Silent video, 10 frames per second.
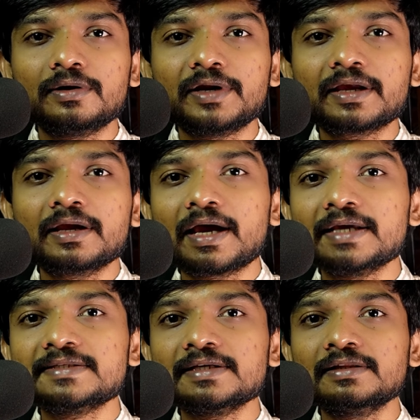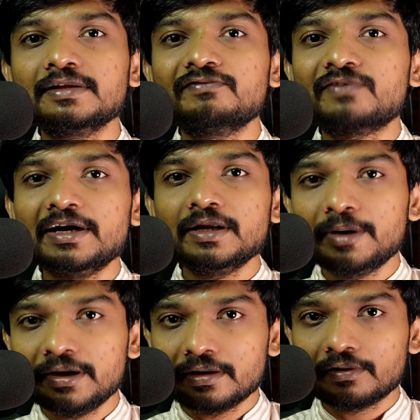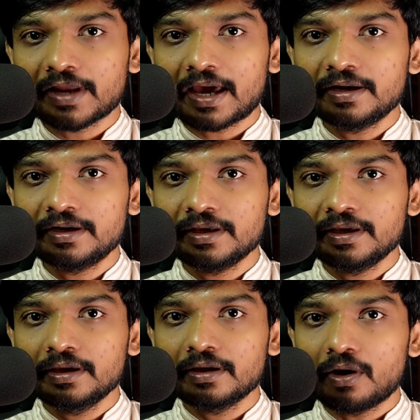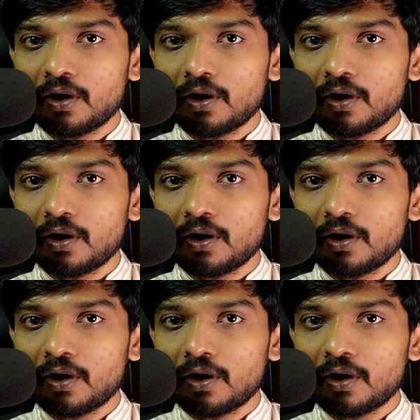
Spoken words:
recognizing the fundamental reality